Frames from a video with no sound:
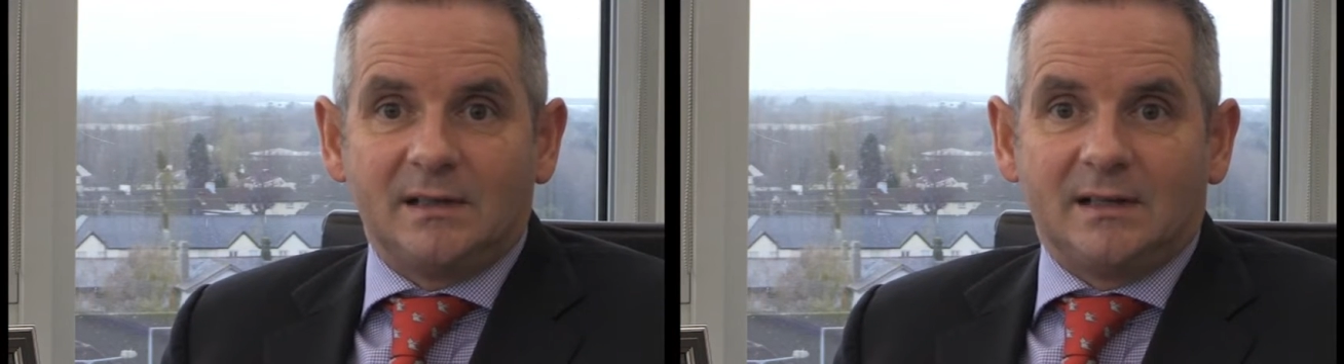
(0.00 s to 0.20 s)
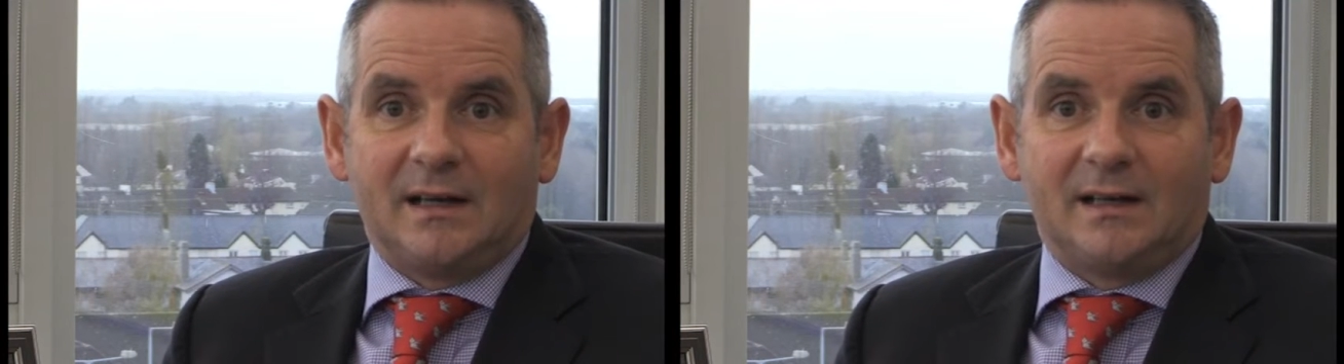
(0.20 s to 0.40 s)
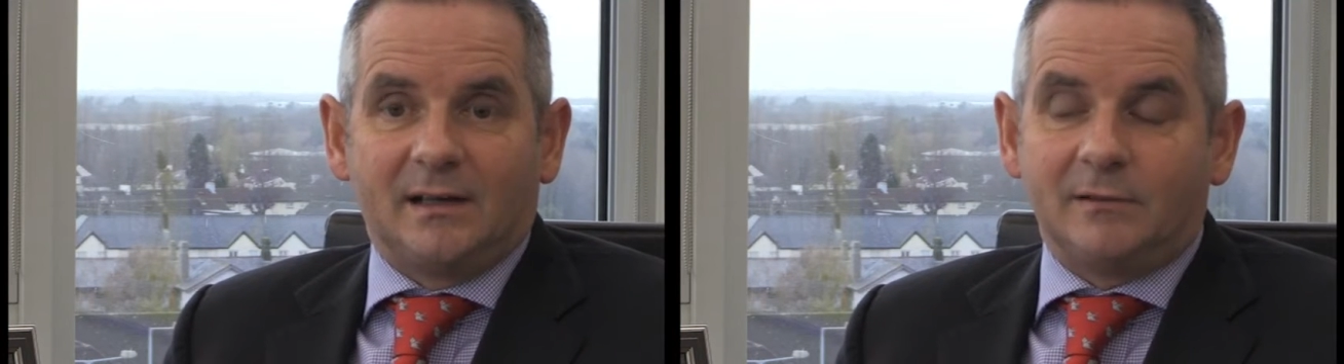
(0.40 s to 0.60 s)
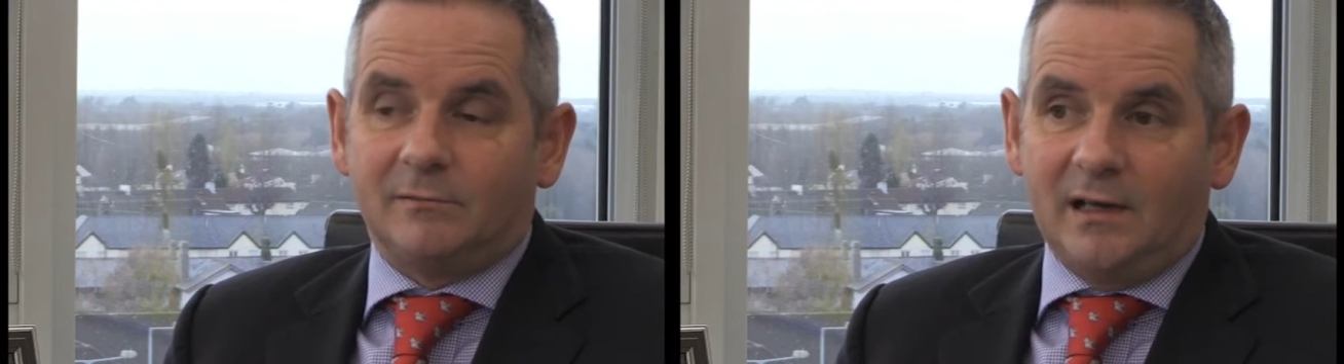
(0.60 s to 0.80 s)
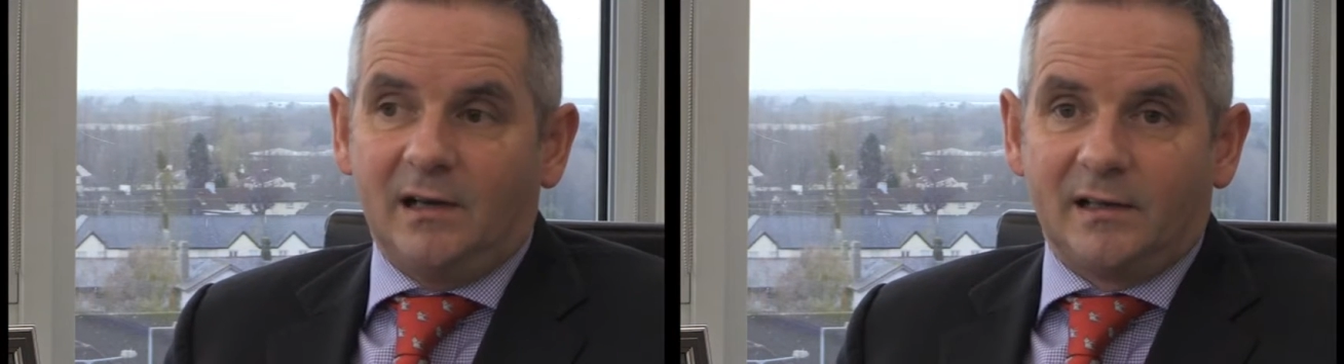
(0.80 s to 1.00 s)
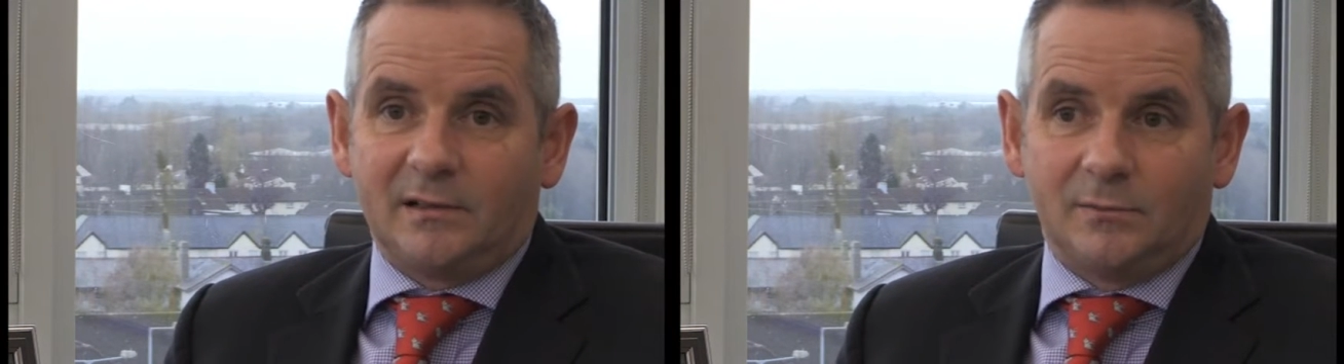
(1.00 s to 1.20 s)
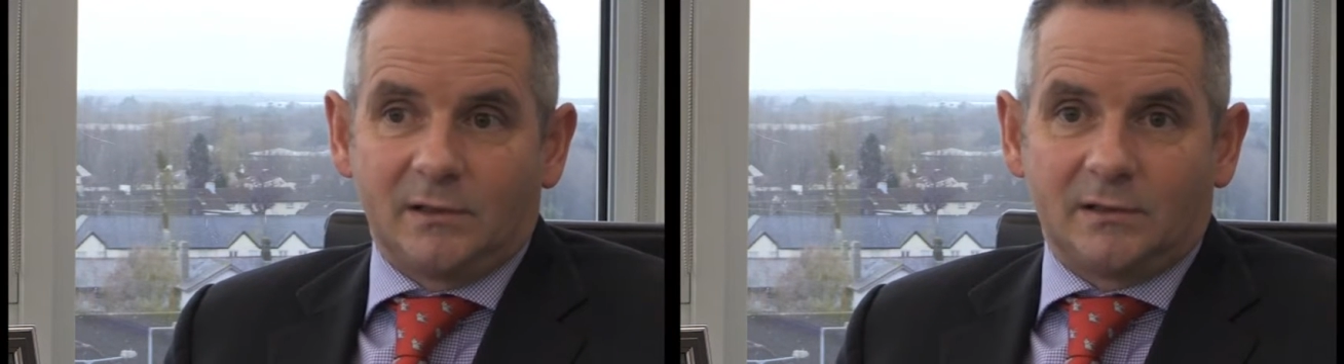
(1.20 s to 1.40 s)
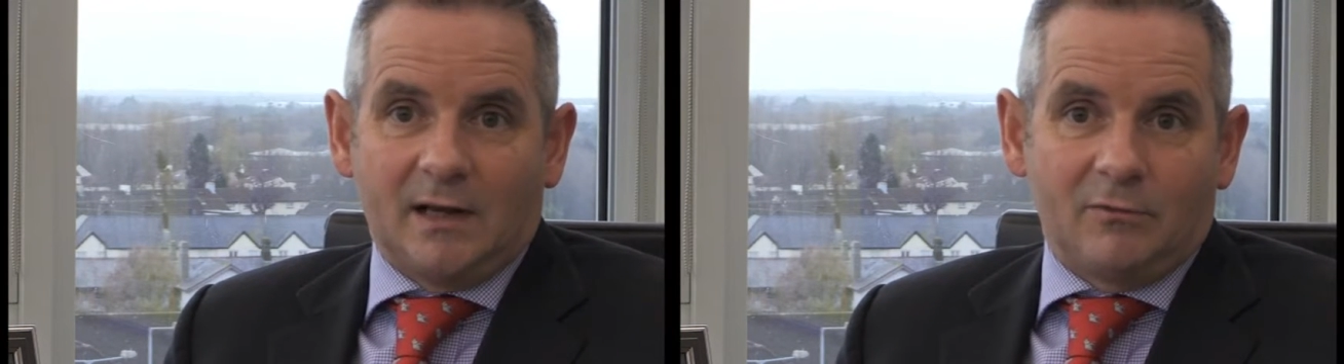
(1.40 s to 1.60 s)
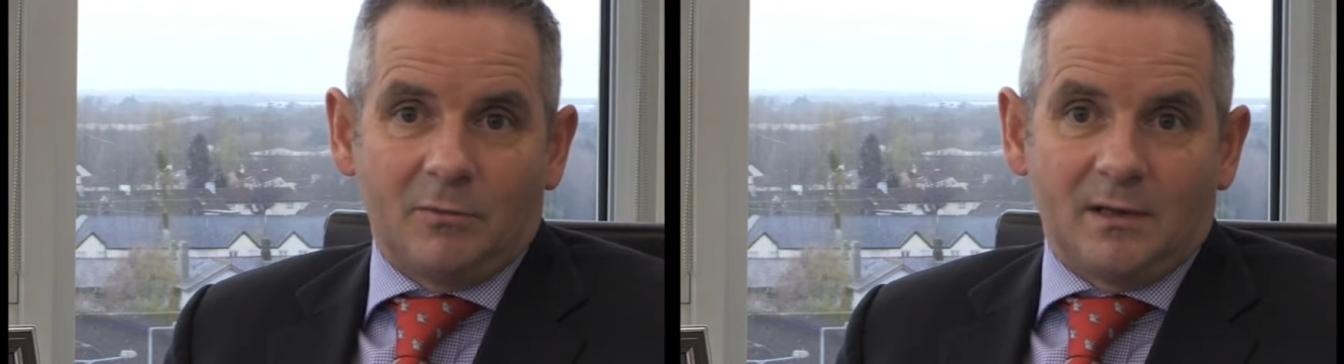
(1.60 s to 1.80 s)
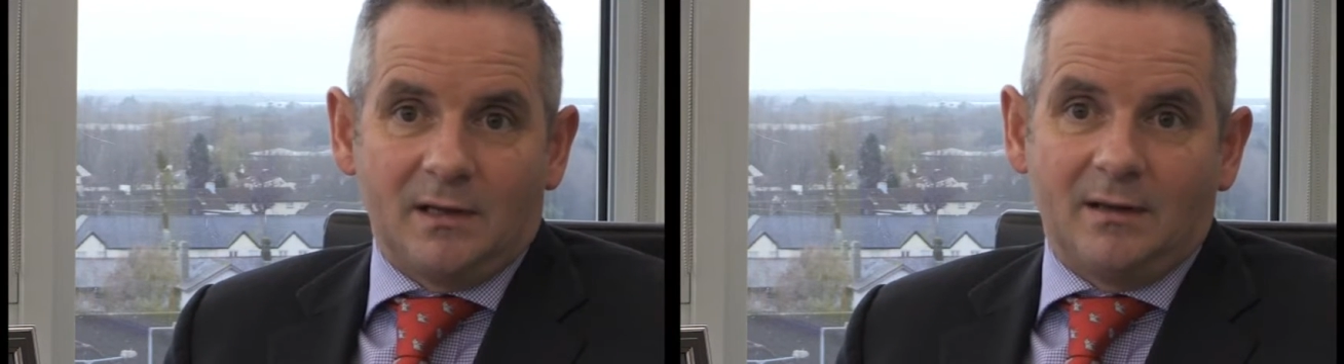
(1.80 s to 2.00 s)
And I'd really like to wish
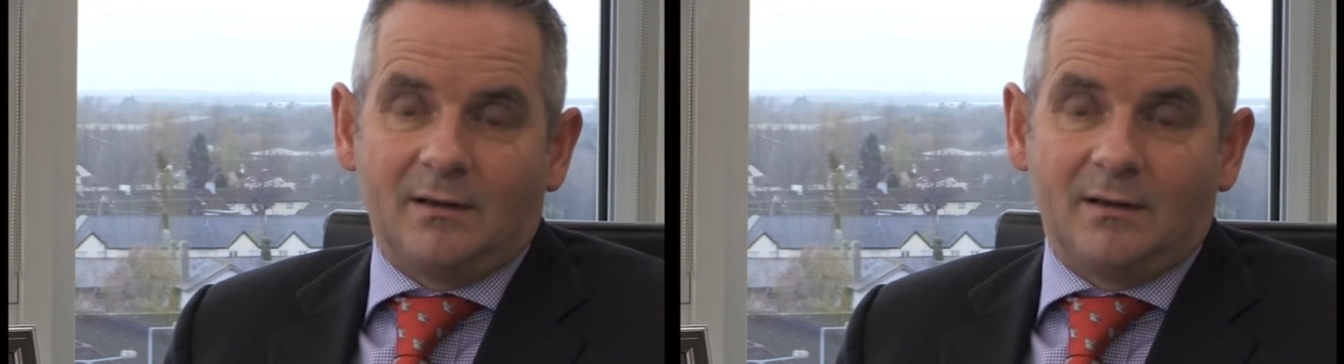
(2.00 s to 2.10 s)
everybody